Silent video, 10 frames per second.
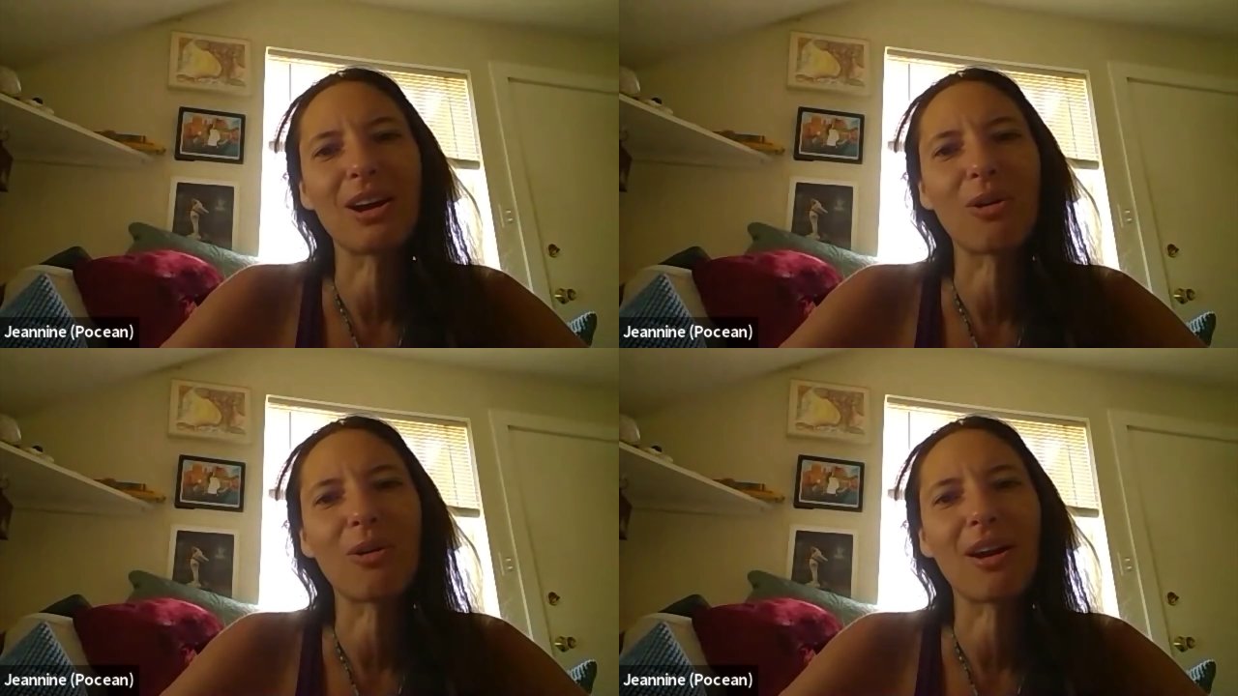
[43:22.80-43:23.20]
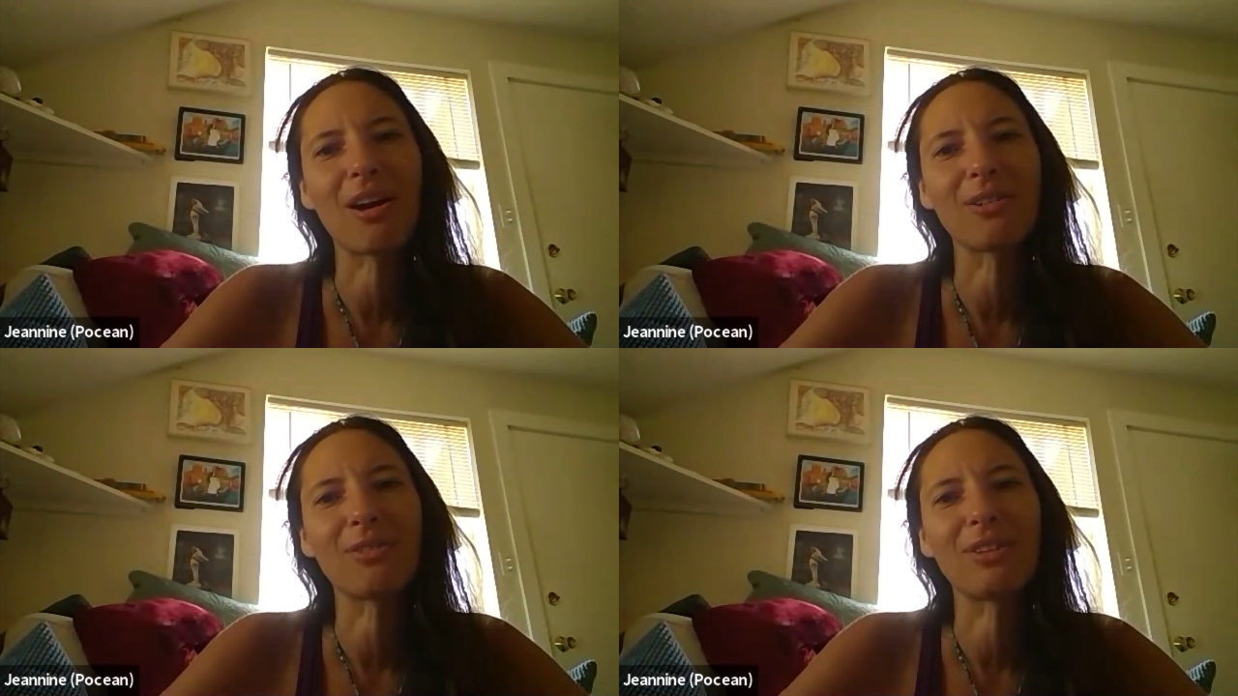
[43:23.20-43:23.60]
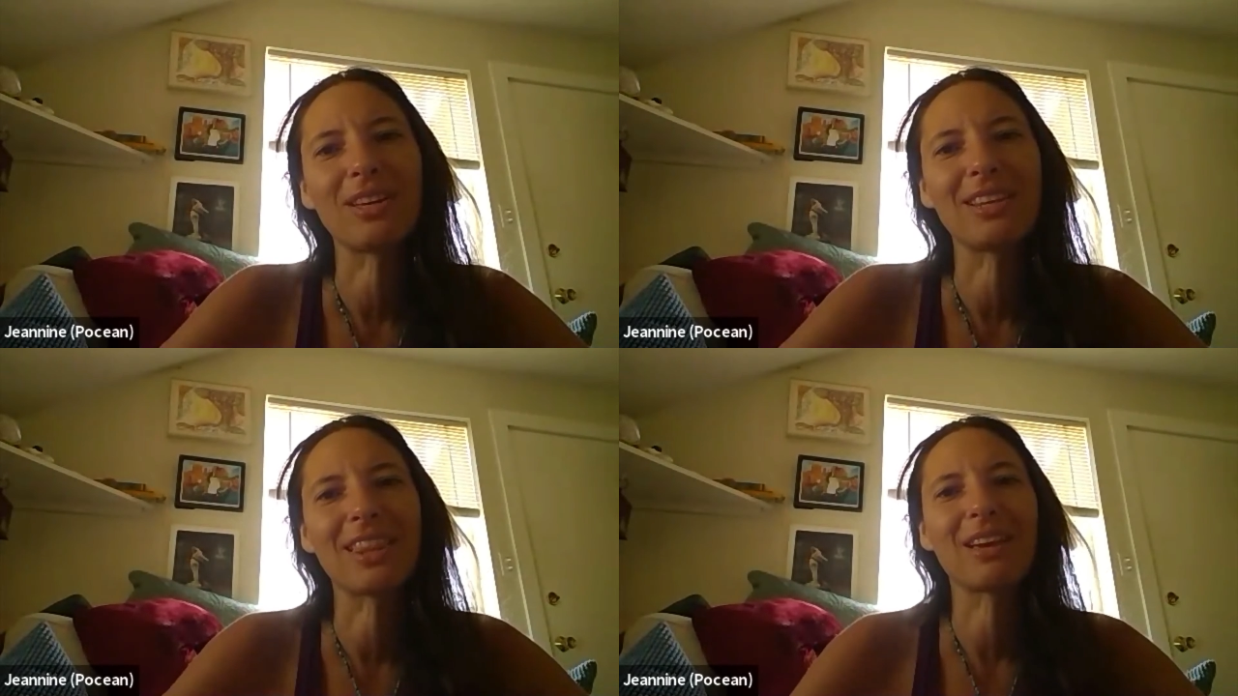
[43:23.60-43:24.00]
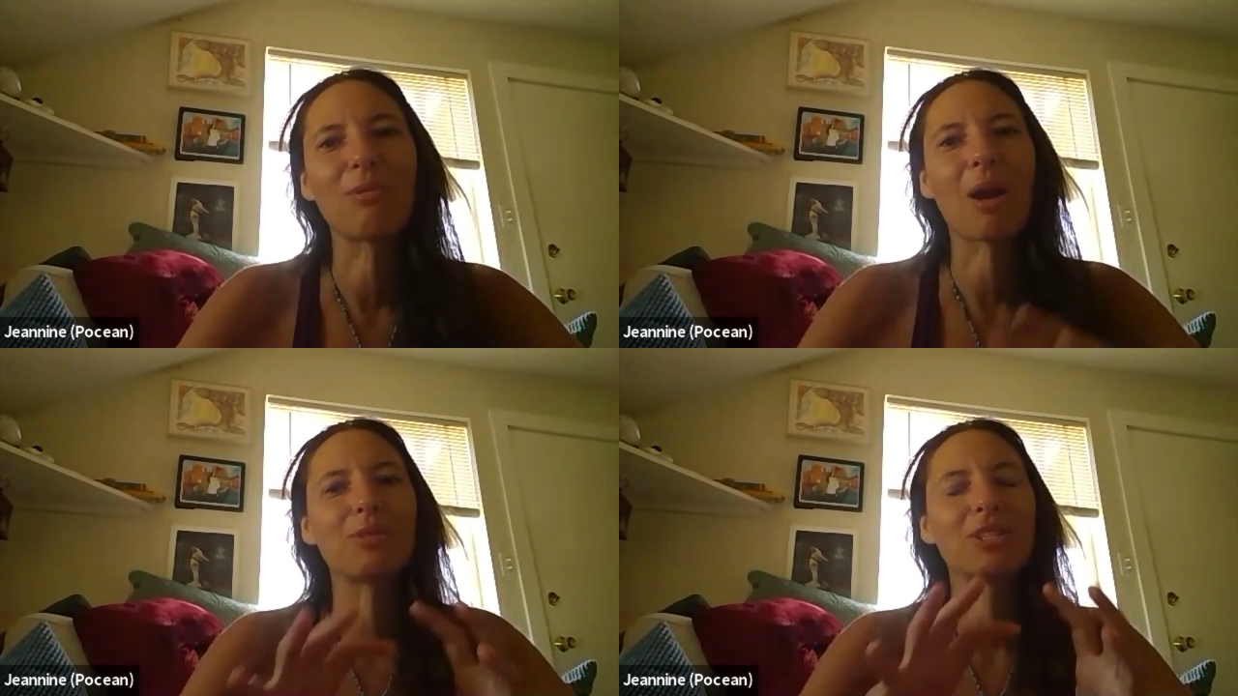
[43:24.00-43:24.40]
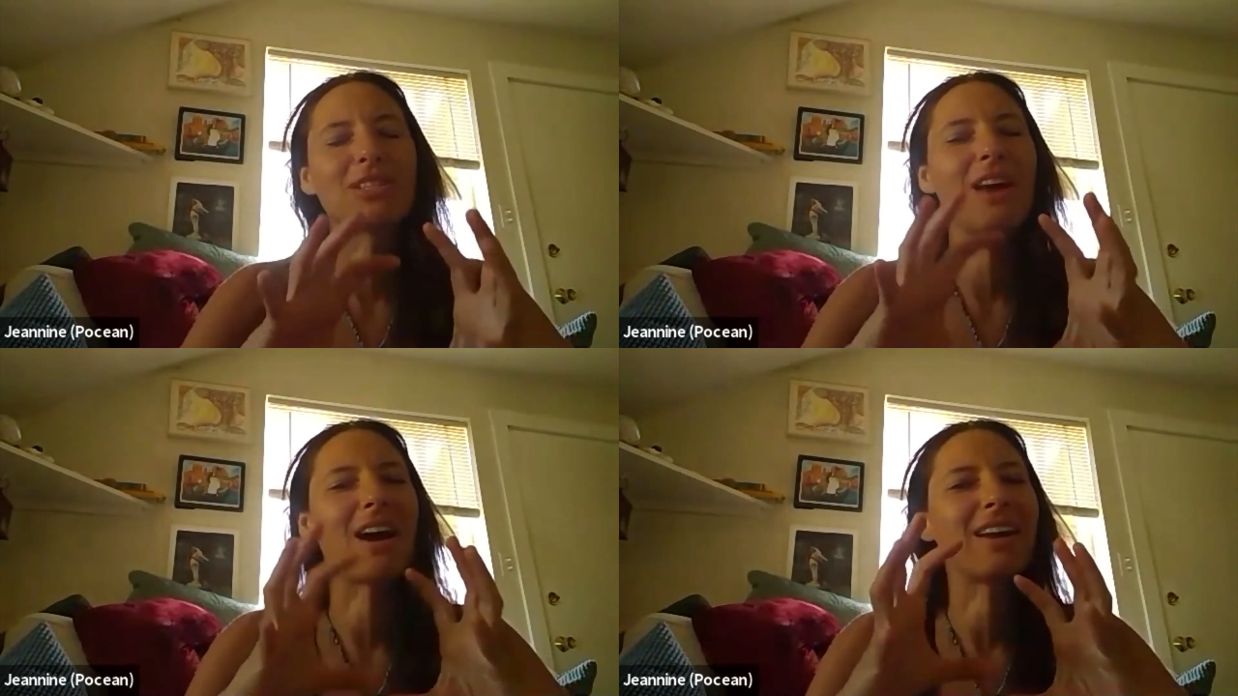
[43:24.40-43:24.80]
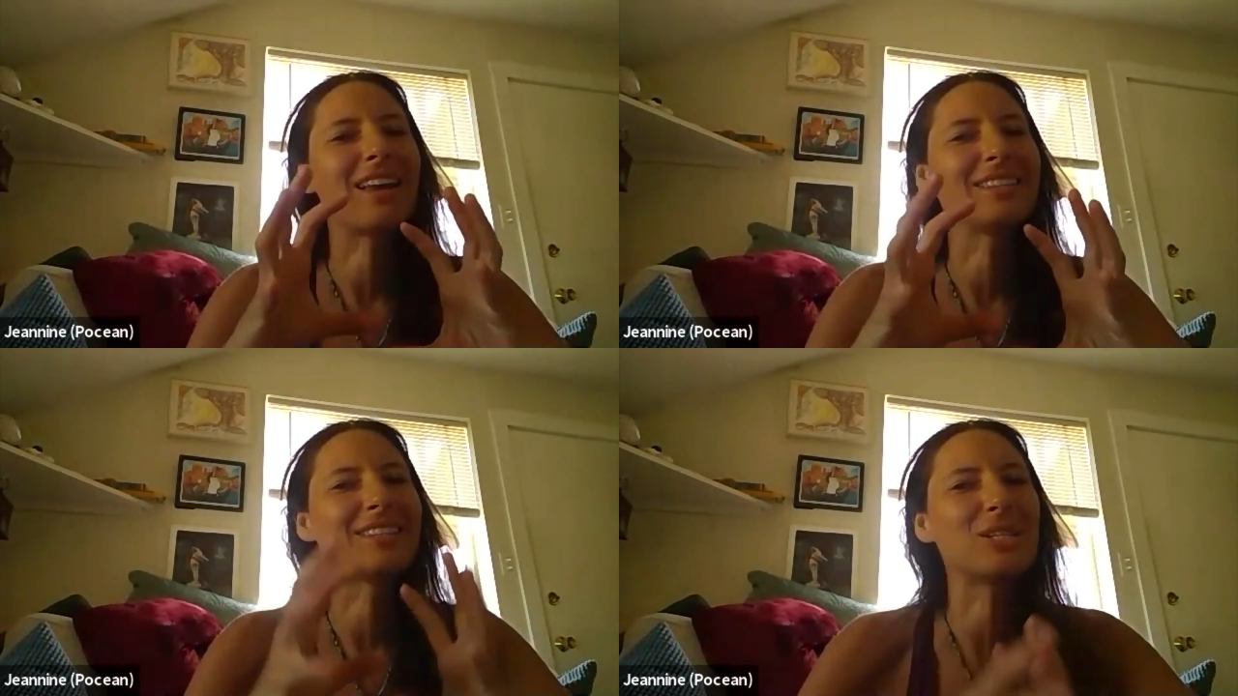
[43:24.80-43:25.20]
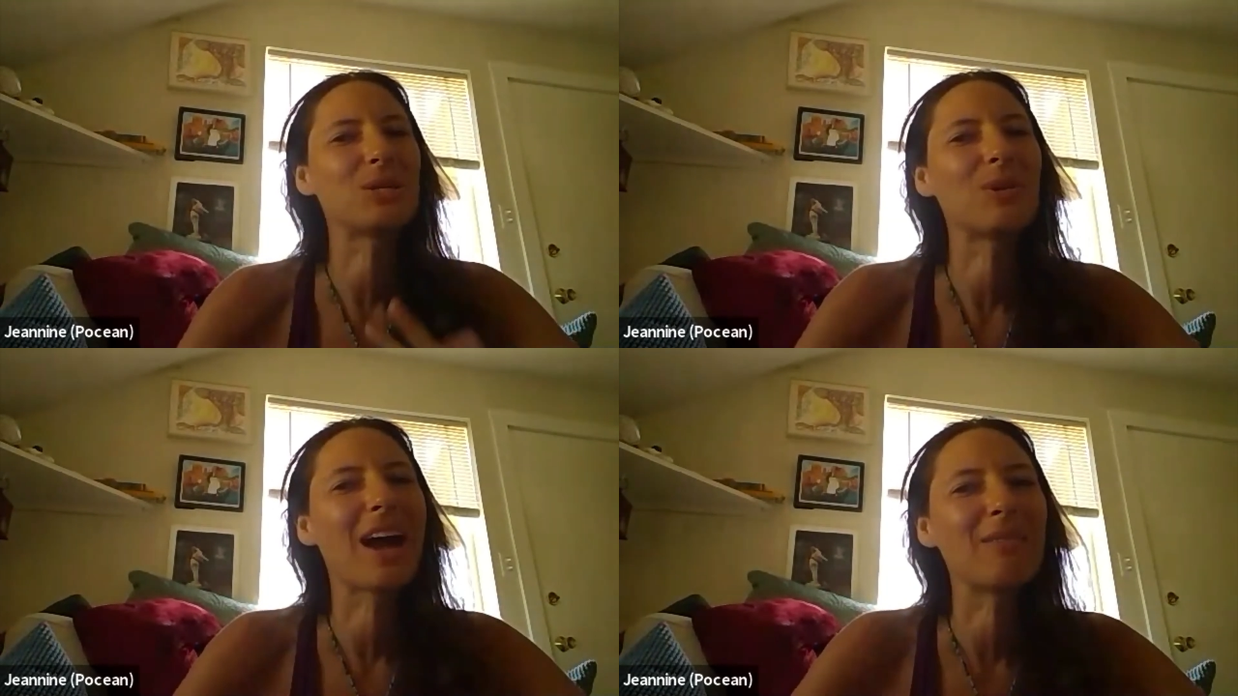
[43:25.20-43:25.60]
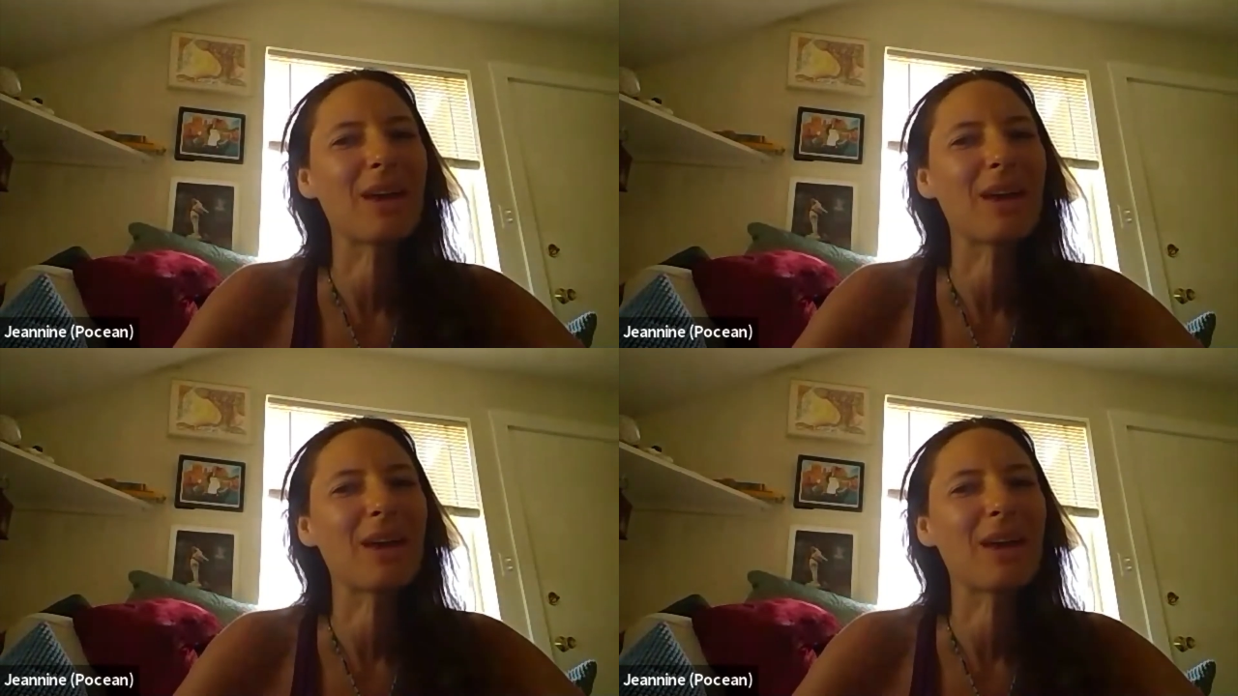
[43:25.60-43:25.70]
a choreography thing where I'm just not as into it.